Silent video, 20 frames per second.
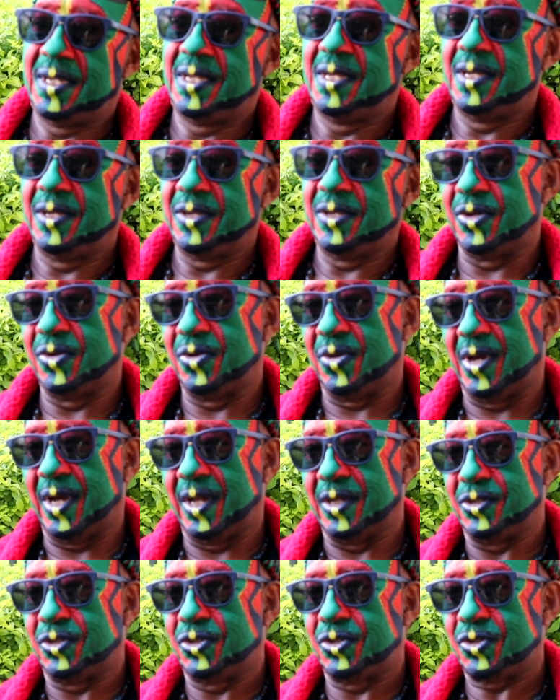you know, and
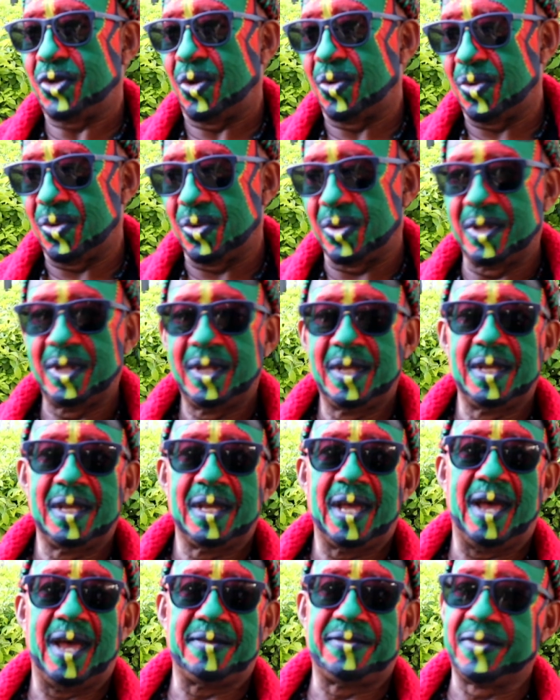soul,
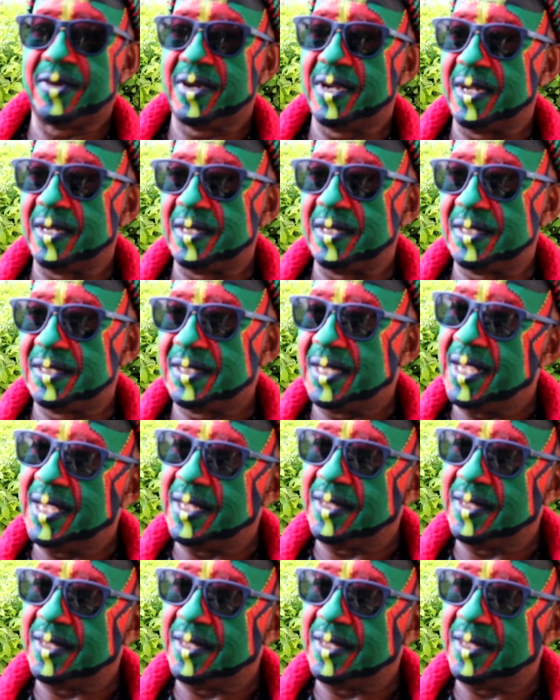Africans in the